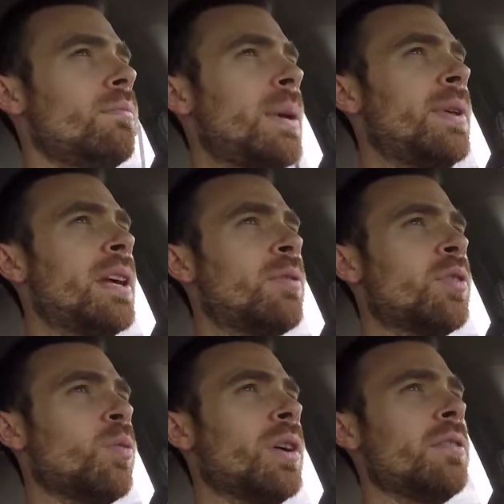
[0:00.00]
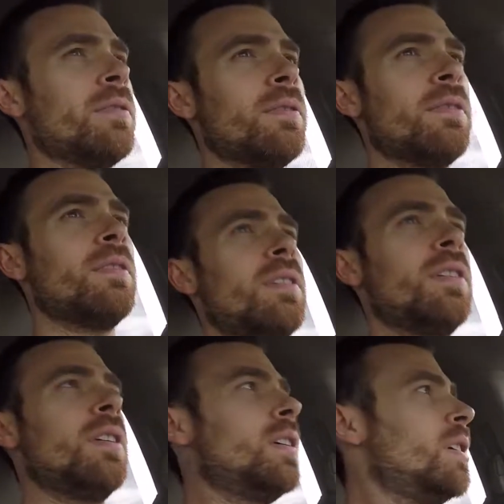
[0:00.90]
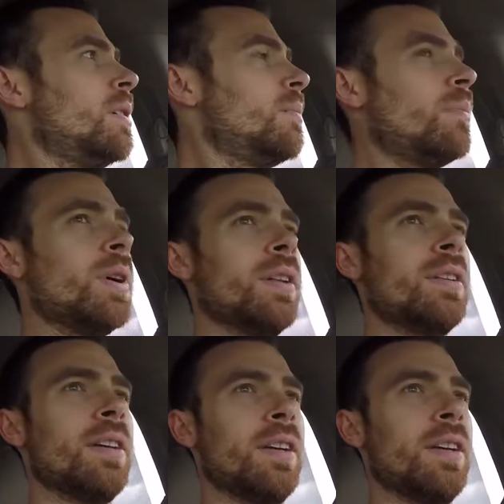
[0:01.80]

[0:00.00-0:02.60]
Maybe they were 12, but